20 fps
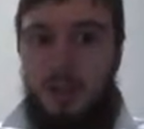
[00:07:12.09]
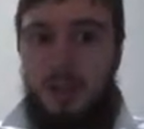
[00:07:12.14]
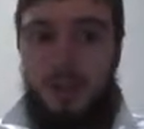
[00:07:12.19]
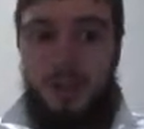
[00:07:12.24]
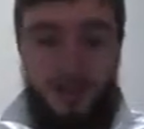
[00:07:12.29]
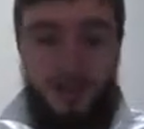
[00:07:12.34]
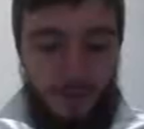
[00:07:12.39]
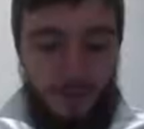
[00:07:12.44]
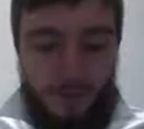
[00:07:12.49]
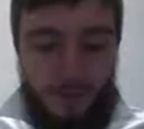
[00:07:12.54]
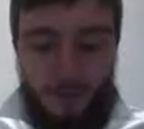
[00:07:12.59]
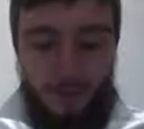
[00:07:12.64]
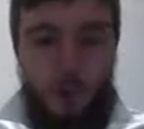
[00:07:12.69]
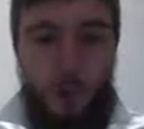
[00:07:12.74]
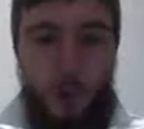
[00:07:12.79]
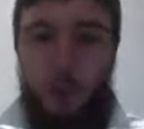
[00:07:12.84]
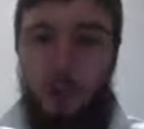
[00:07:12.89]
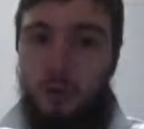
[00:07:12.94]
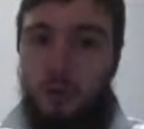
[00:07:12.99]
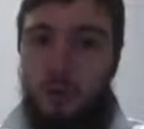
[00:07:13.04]
He sees
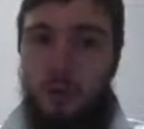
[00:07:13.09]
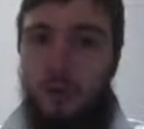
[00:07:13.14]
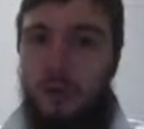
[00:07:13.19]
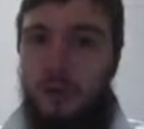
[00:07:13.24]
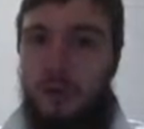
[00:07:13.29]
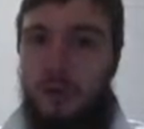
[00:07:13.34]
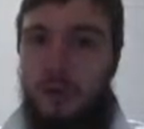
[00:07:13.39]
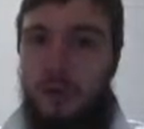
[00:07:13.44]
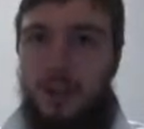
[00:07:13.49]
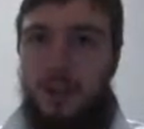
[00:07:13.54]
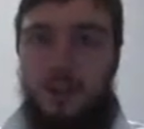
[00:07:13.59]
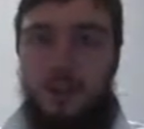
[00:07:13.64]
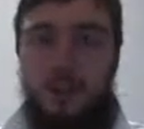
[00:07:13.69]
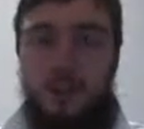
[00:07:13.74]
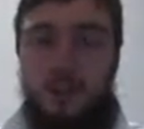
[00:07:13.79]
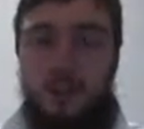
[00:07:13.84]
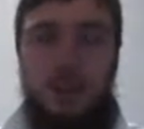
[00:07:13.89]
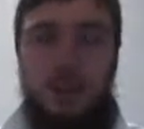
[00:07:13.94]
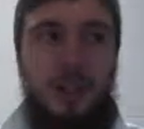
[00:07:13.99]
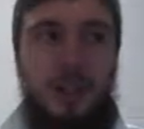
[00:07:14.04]
all sorts of things,
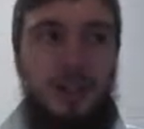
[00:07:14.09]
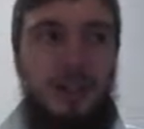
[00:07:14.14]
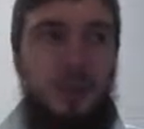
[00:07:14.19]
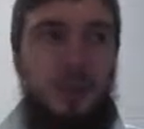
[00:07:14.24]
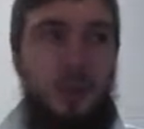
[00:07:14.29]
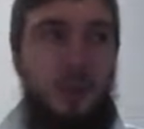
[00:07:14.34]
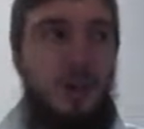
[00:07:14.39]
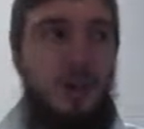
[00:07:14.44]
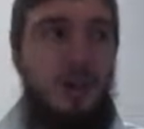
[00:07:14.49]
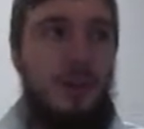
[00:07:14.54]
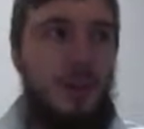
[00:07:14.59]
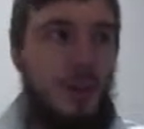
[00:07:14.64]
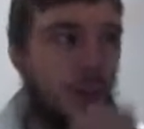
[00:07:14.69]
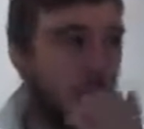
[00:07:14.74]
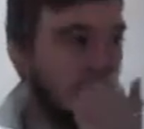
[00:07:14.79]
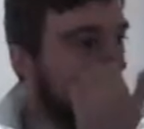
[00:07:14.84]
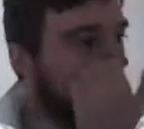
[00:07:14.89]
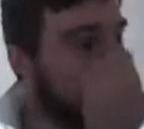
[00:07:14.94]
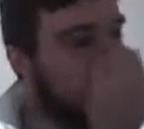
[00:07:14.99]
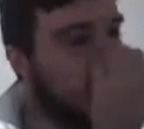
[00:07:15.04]
including one
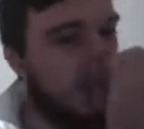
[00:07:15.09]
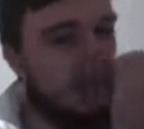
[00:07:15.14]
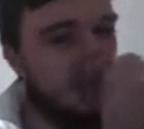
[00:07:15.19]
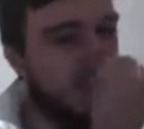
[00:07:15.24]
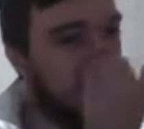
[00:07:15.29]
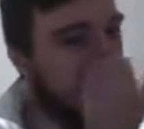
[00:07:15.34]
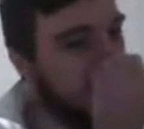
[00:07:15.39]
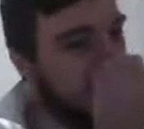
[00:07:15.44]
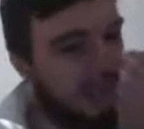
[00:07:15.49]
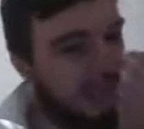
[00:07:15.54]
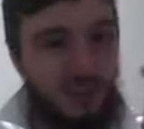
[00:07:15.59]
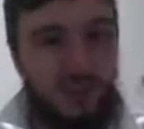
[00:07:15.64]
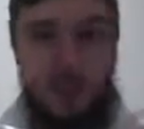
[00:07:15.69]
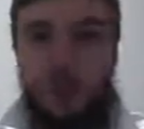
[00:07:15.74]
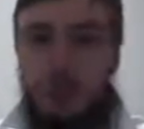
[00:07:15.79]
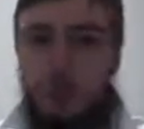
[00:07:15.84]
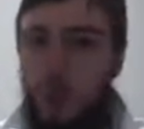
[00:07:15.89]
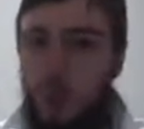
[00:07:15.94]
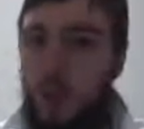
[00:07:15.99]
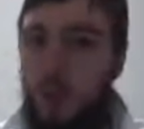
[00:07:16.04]
scene where a man is
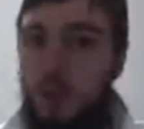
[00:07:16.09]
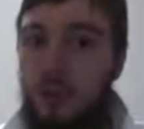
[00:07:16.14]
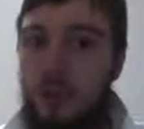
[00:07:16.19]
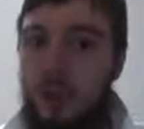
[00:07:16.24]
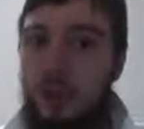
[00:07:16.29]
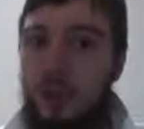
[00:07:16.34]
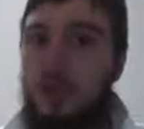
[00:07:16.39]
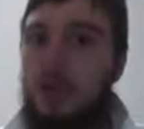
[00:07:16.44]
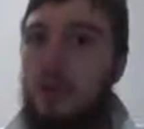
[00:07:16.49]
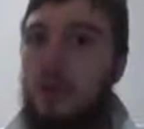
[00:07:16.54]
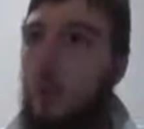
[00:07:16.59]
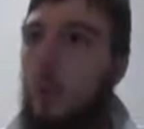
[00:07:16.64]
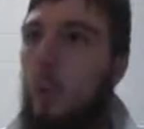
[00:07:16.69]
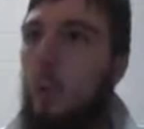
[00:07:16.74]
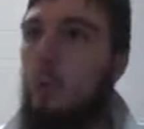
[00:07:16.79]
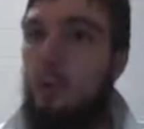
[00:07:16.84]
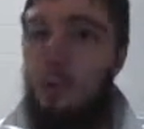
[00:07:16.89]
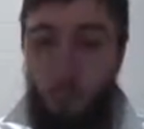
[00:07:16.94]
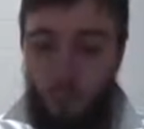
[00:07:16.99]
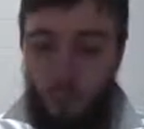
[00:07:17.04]
forced to
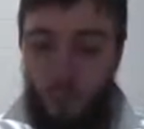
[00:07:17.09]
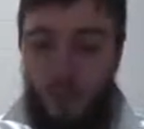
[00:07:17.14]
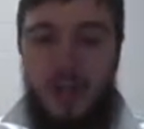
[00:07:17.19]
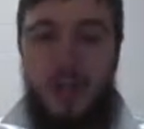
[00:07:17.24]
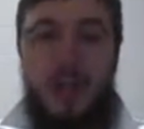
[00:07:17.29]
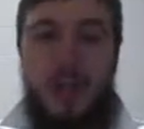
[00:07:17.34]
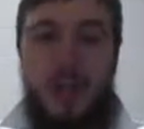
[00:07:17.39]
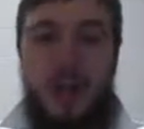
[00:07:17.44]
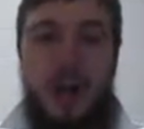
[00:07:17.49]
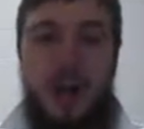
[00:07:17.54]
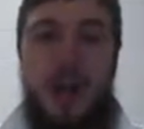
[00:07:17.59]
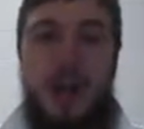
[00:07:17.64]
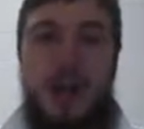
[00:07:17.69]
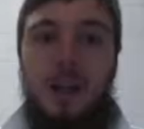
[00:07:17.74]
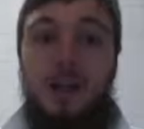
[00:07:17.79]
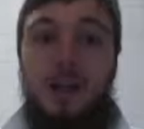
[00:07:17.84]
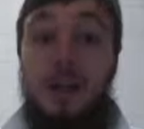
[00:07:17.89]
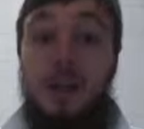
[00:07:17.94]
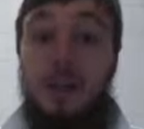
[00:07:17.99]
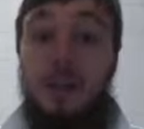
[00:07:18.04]
hold a
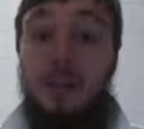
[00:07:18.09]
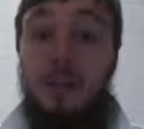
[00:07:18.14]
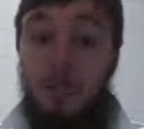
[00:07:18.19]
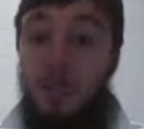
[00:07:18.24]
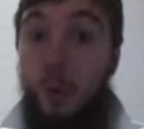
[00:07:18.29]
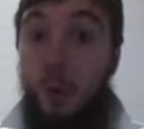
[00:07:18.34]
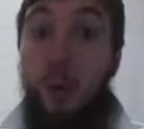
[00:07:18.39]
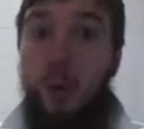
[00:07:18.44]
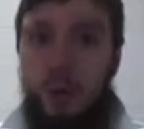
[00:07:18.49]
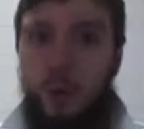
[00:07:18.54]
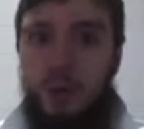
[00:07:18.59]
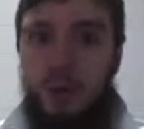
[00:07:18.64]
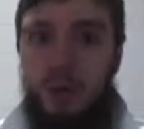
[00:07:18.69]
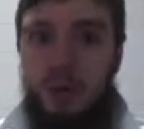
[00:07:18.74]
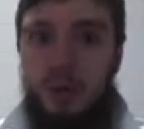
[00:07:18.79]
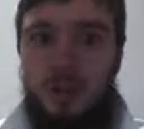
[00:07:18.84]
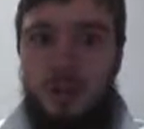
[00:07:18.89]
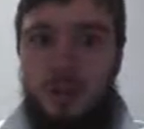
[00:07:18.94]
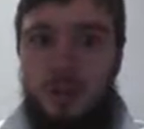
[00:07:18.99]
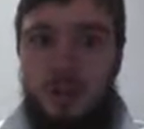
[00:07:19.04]
white-hot bowl
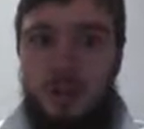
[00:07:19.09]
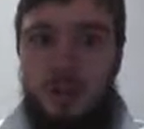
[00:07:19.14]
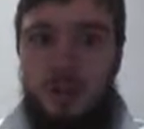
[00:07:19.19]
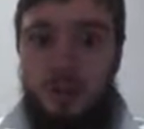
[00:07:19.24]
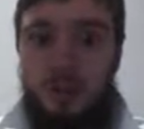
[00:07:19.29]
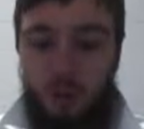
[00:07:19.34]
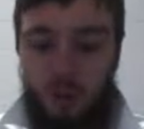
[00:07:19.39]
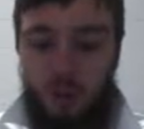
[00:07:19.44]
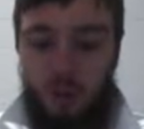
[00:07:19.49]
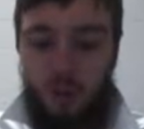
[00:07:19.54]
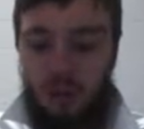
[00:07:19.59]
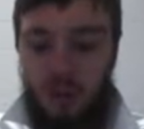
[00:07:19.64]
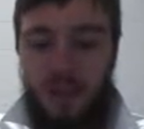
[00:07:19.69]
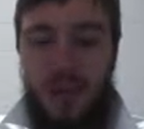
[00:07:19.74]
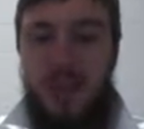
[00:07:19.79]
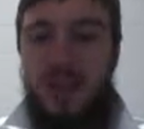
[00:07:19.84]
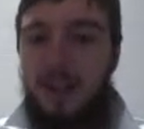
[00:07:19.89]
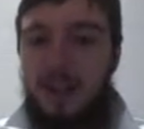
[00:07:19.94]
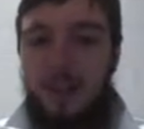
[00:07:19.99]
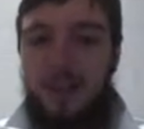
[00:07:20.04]
till his
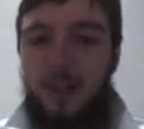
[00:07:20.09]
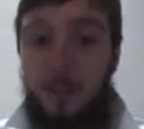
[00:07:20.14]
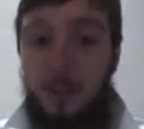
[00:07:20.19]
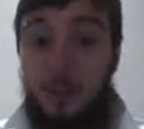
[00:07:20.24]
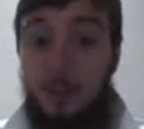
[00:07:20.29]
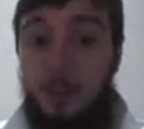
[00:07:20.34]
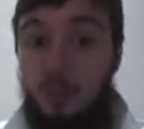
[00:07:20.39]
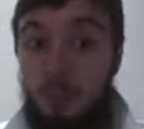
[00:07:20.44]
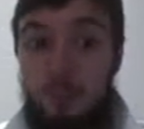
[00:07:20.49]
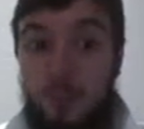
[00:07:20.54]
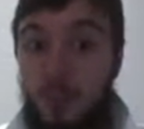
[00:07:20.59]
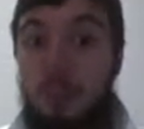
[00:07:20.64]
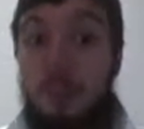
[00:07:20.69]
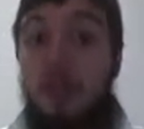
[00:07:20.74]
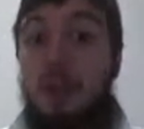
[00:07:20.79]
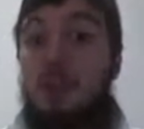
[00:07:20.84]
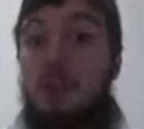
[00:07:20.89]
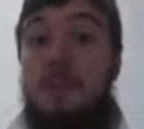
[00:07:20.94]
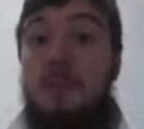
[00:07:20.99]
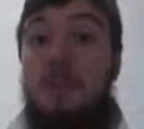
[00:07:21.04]
hands are pretty
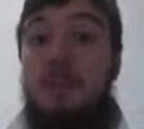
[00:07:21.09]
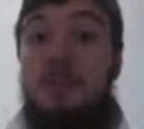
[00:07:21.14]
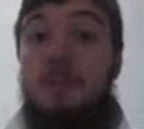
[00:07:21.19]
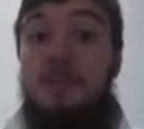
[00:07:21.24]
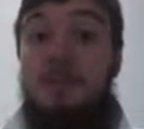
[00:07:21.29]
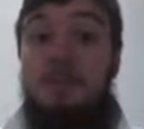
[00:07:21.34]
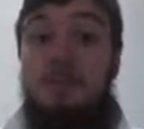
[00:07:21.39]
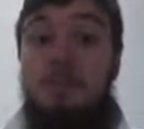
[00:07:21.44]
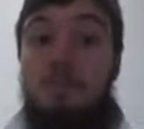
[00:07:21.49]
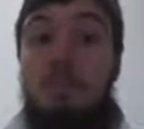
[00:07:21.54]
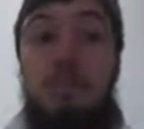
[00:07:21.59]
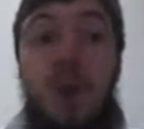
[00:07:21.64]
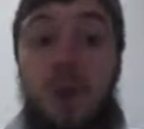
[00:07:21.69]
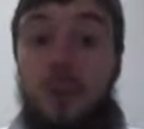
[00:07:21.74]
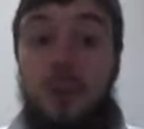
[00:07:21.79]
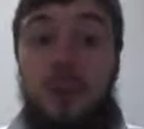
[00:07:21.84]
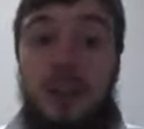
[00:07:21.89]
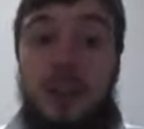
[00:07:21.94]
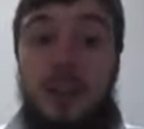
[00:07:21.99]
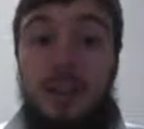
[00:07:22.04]
much
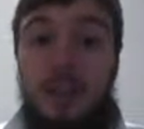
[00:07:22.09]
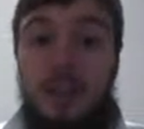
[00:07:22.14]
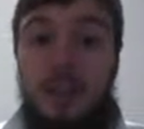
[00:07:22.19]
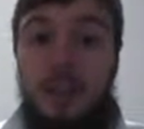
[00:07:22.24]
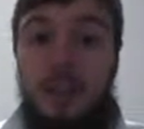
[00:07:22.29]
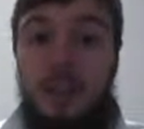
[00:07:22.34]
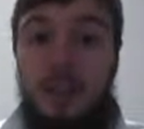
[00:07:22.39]
melting.